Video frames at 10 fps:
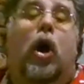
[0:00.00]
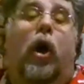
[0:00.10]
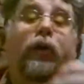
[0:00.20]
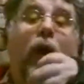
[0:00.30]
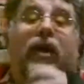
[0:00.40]

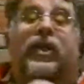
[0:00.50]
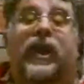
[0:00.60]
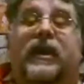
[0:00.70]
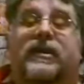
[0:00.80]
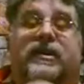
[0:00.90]
So I
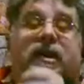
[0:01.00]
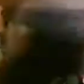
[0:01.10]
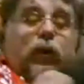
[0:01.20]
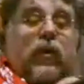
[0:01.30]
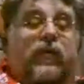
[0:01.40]
think
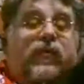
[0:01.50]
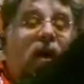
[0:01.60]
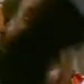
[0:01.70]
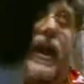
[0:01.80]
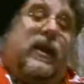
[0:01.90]
Cindy will
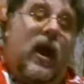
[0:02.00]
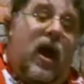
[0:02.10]
find